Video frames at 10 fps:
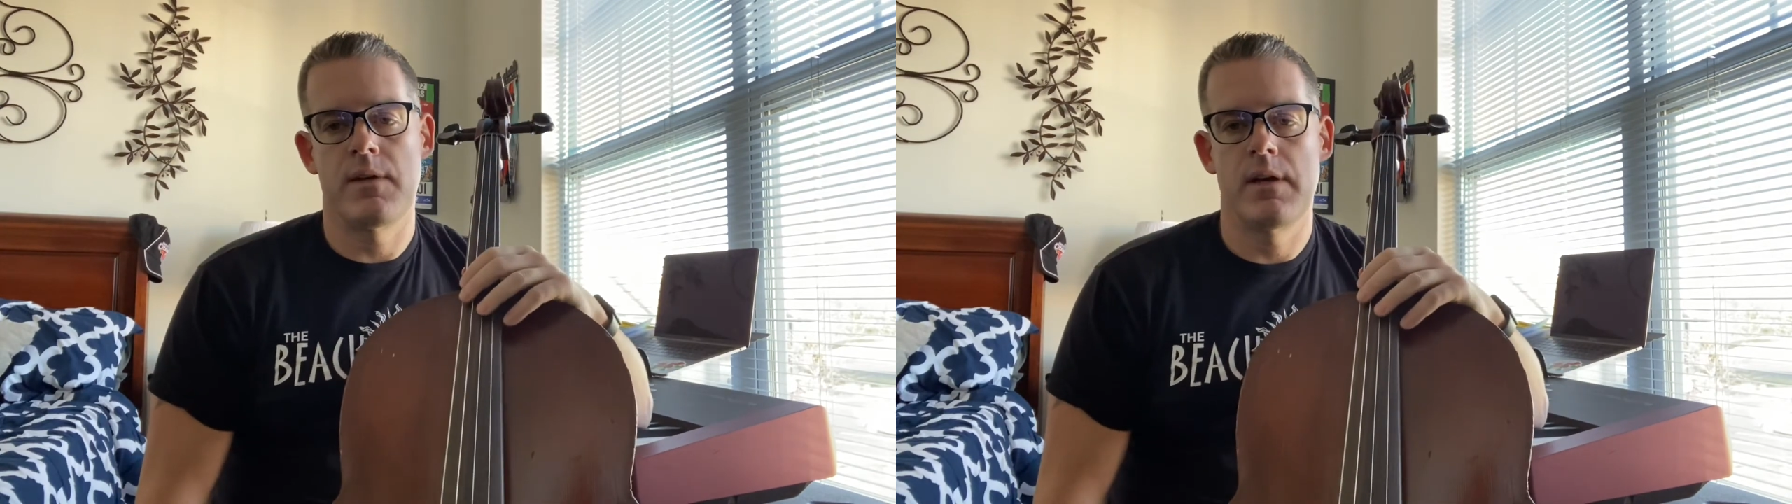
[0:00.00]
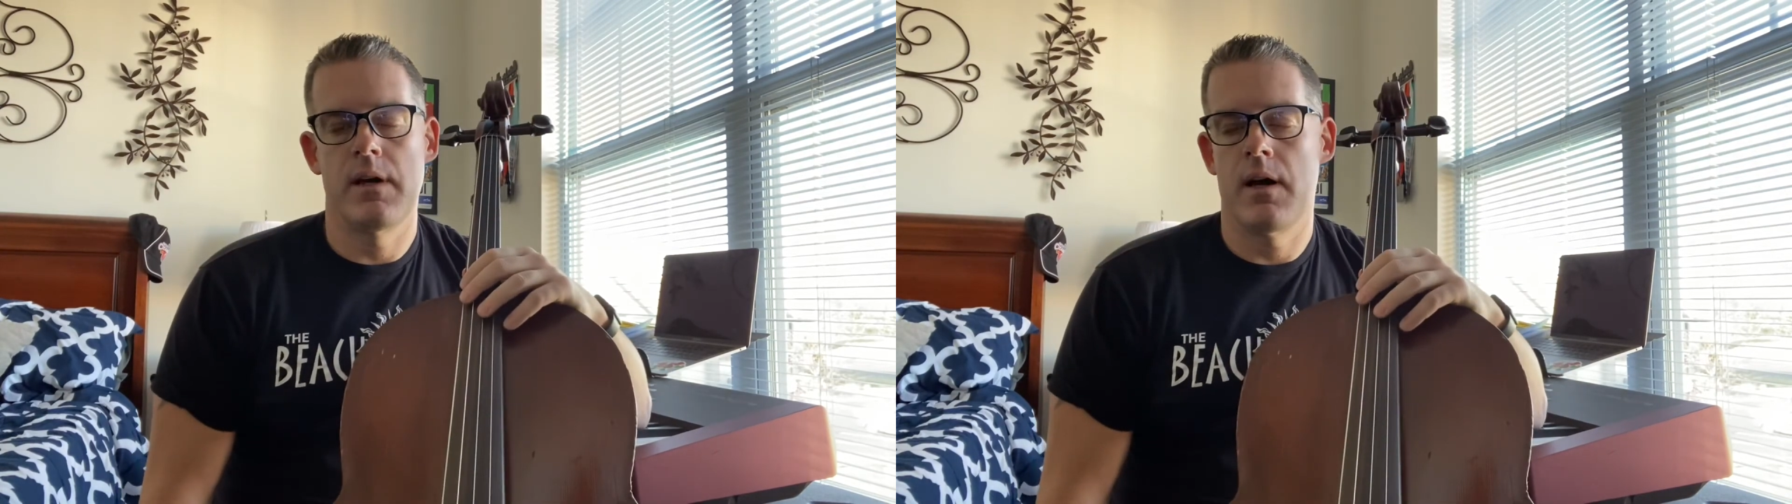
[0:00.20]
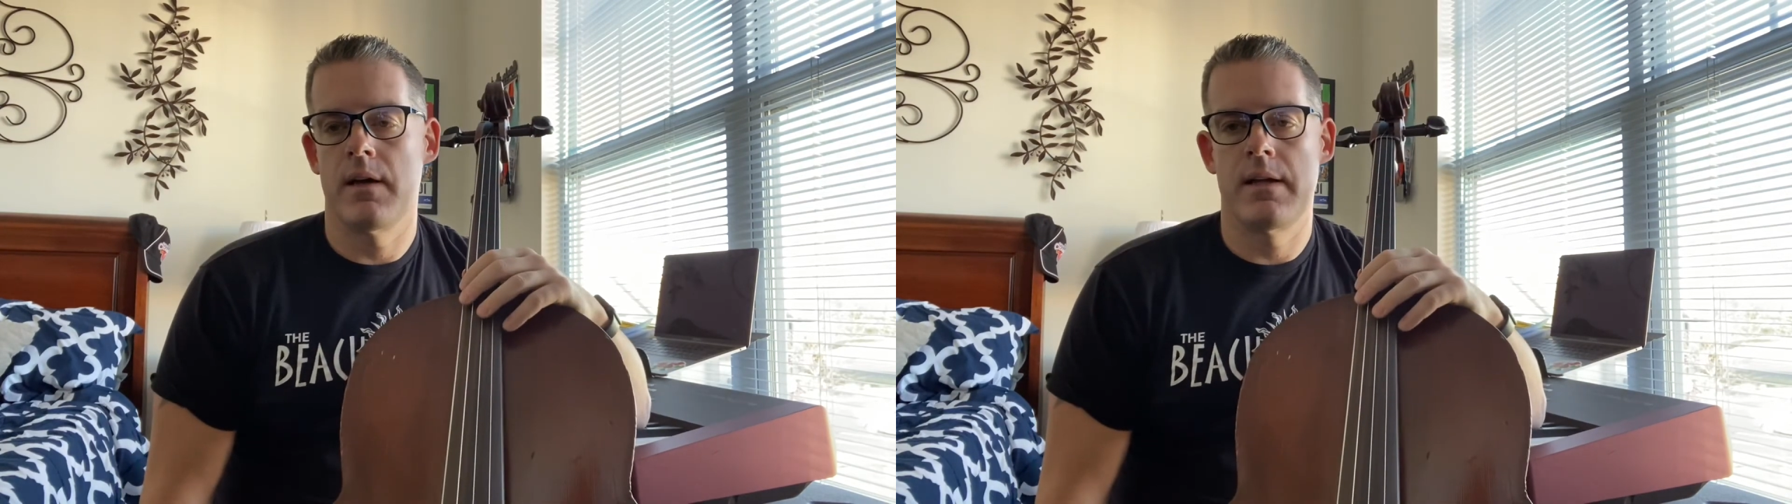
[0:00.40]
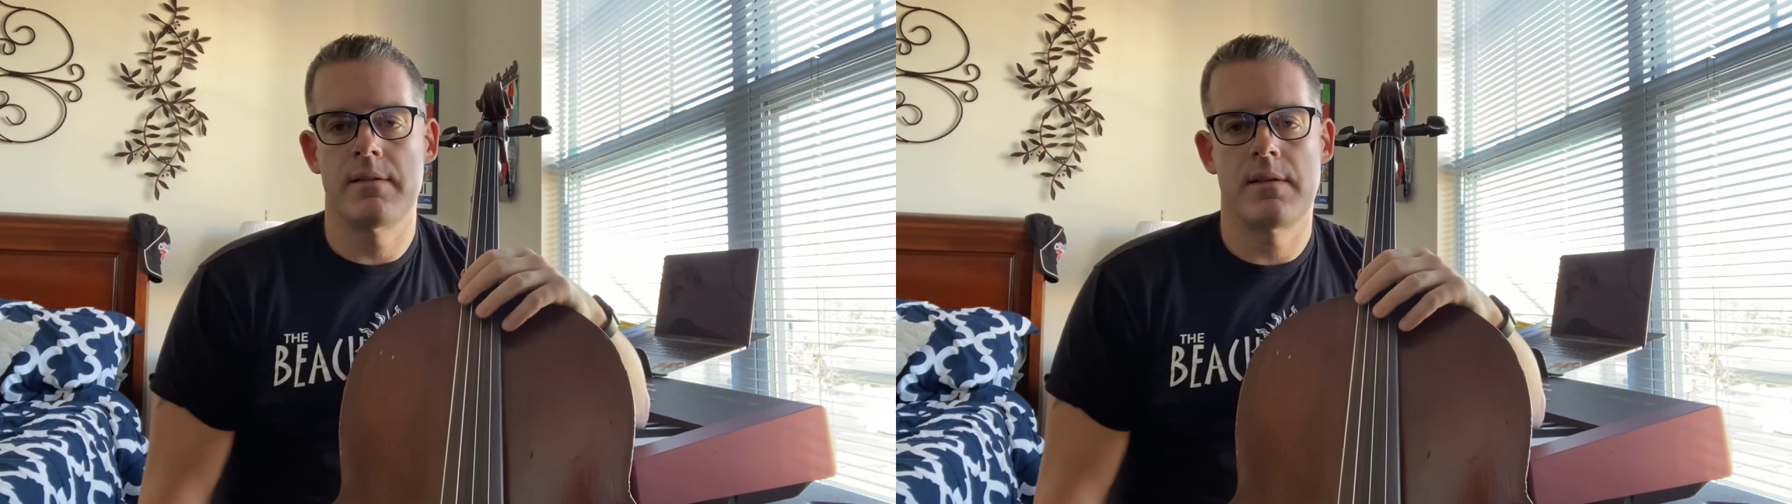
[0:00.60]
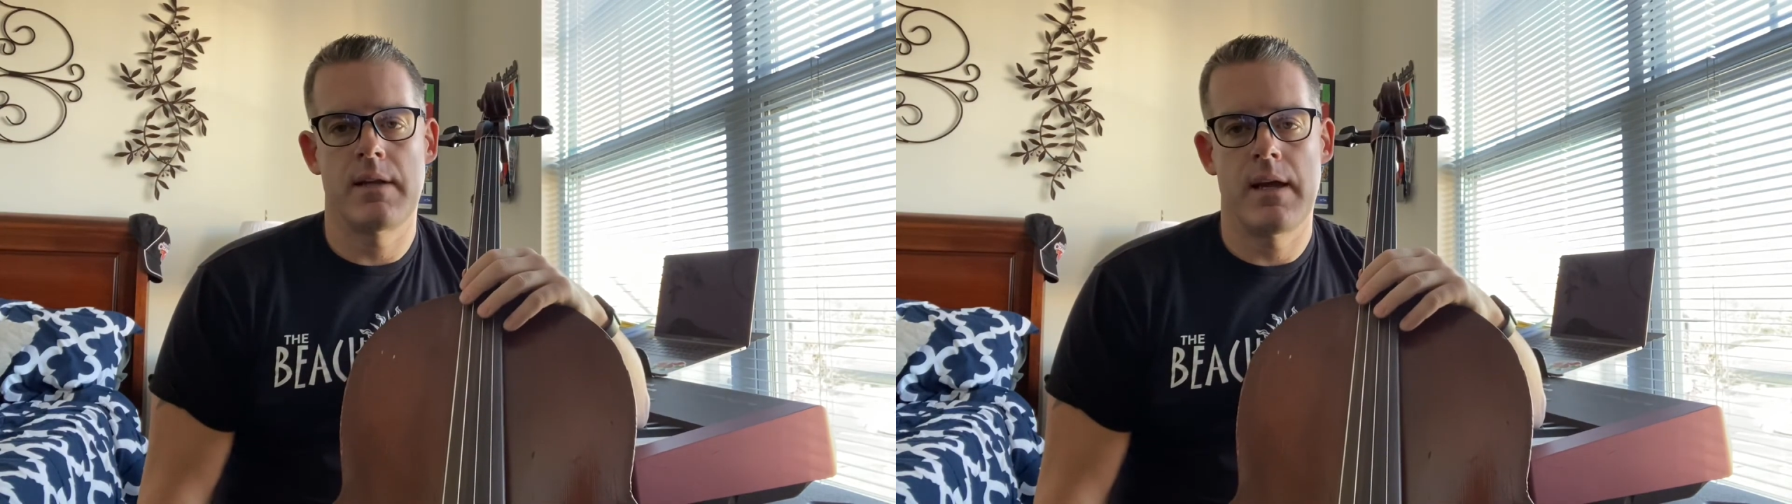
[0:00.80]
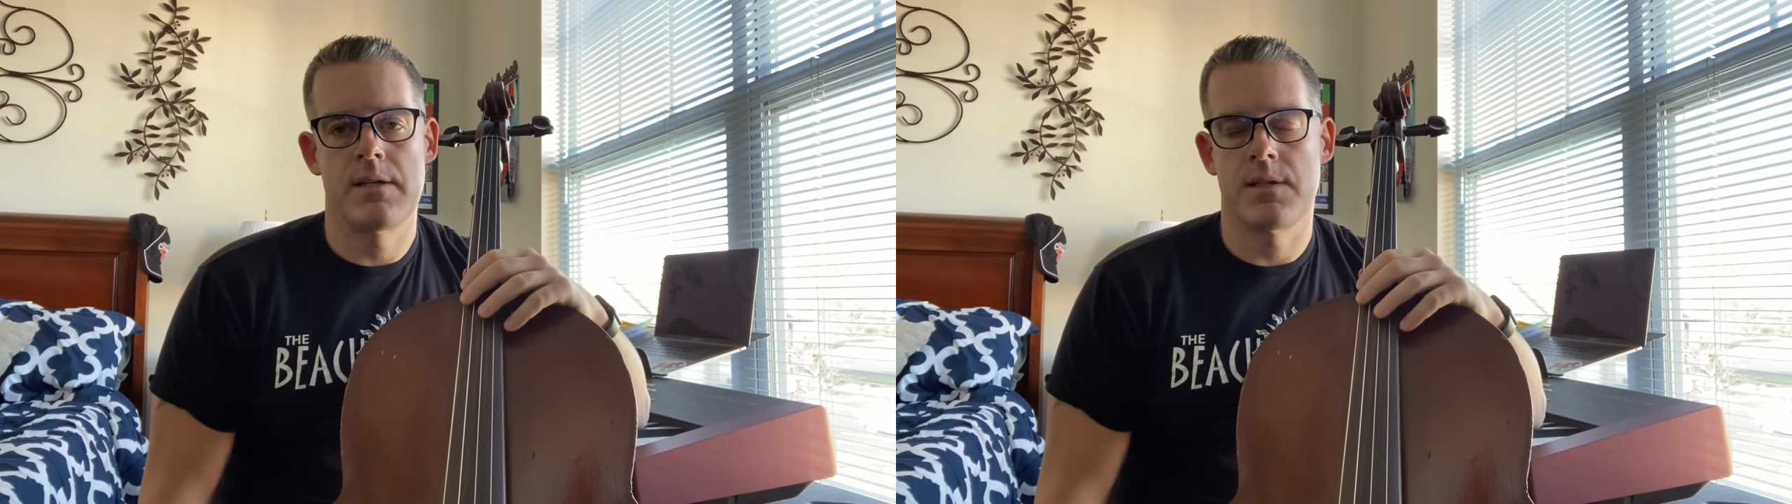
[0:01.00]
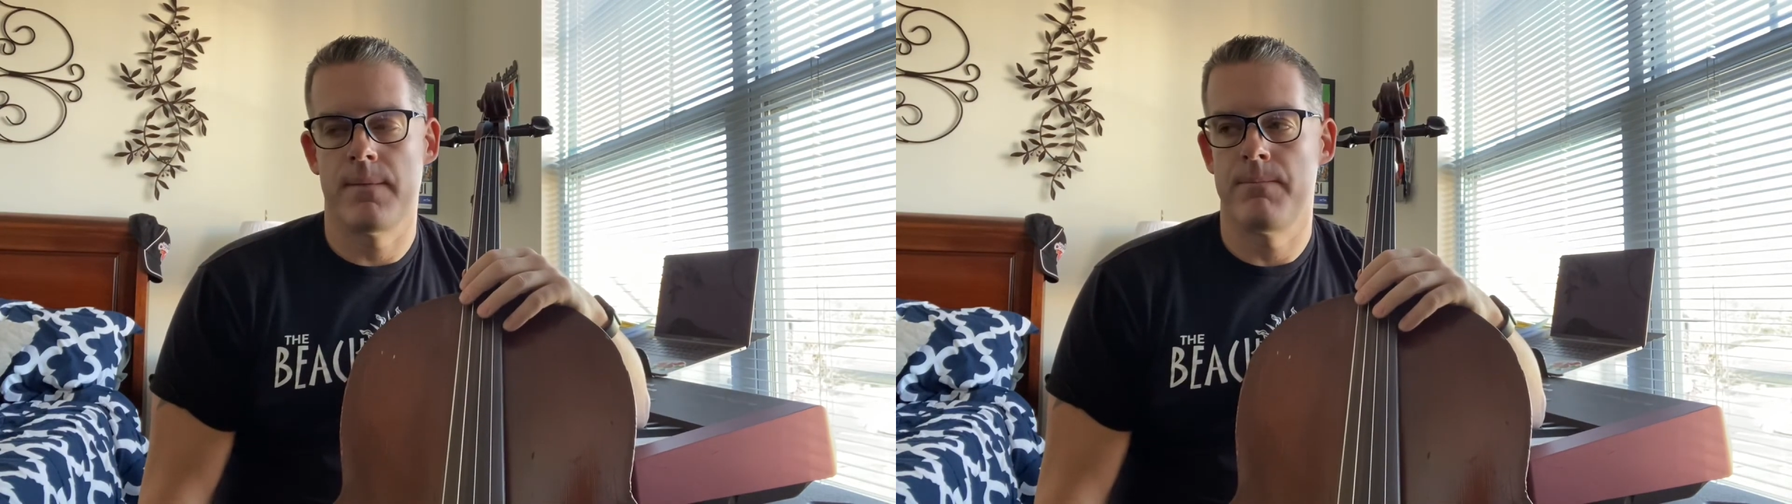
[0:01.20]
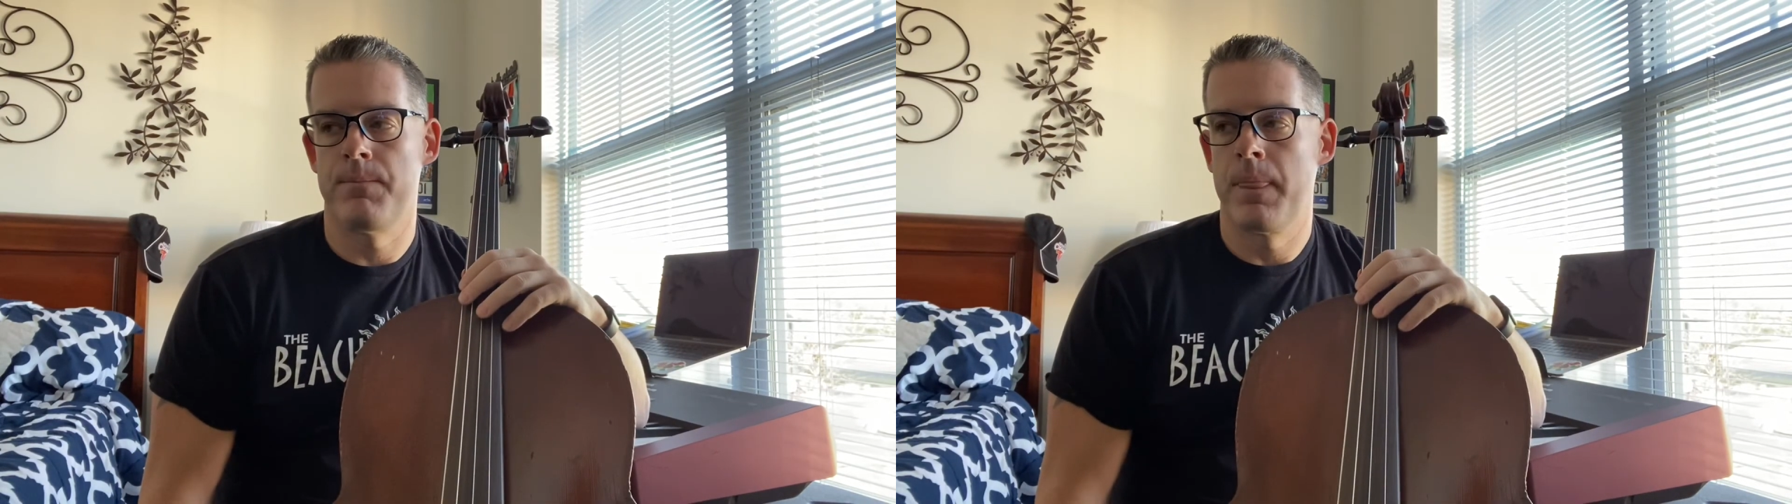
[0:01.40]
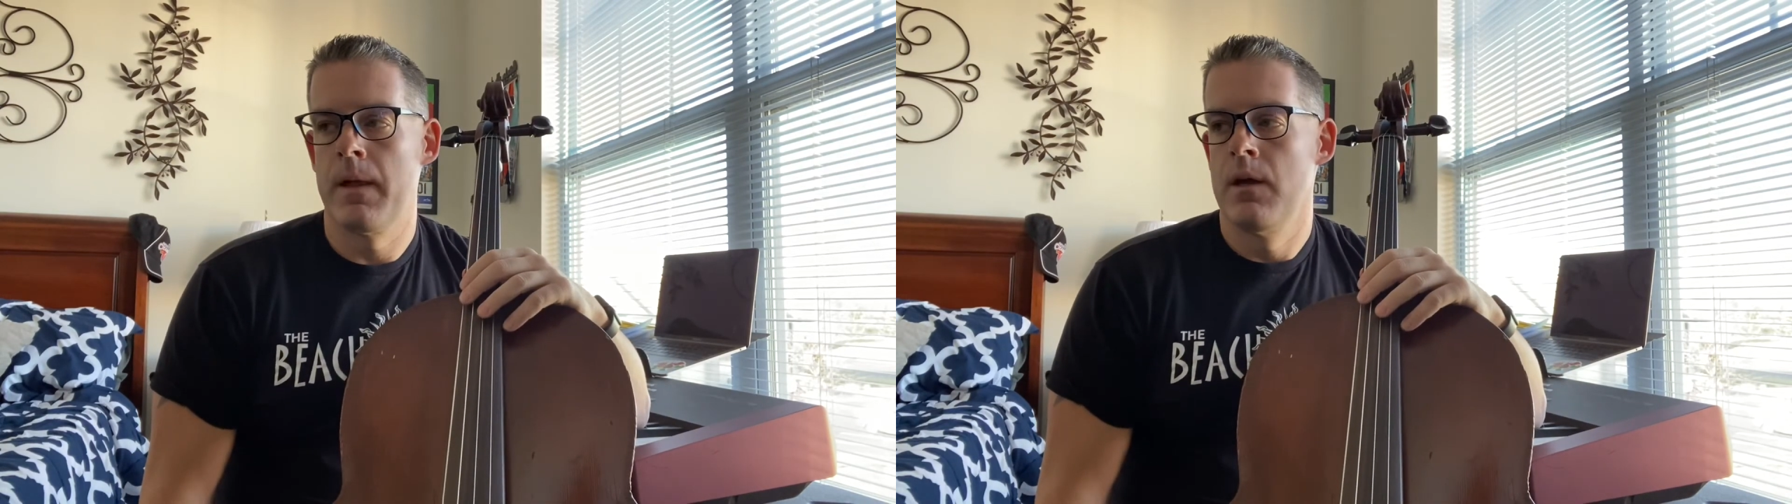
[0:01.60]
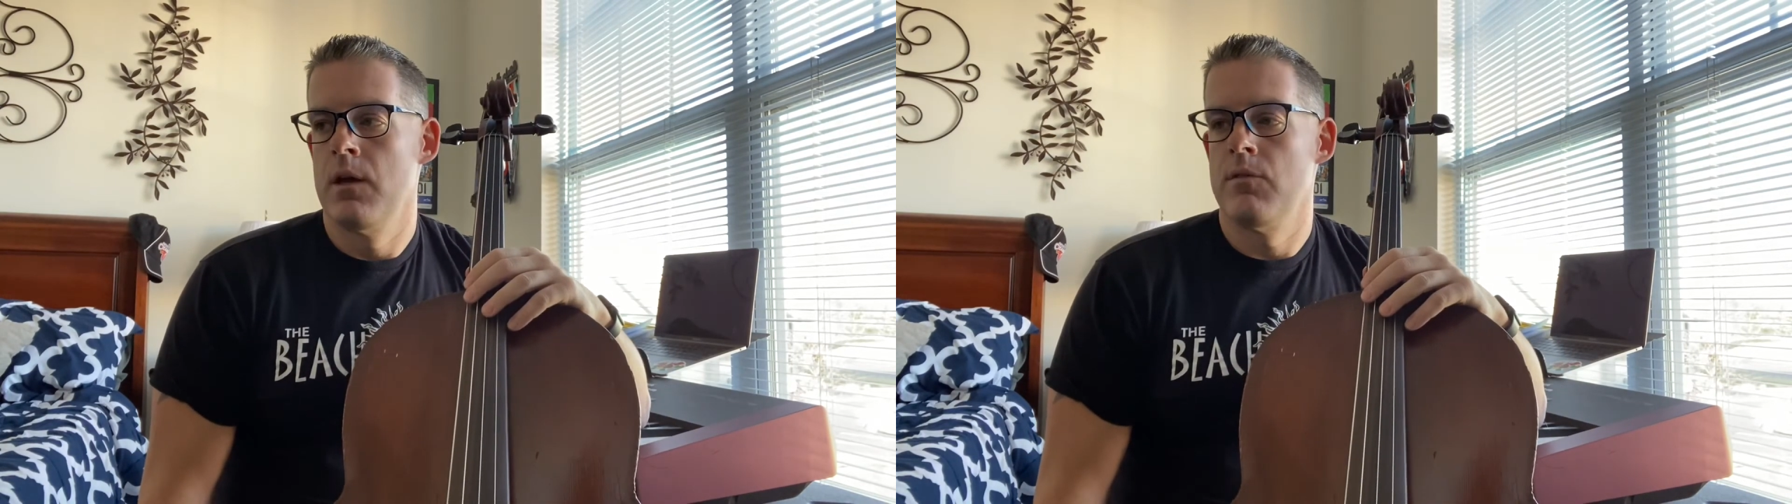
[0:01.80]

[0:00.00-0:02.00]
intonation. If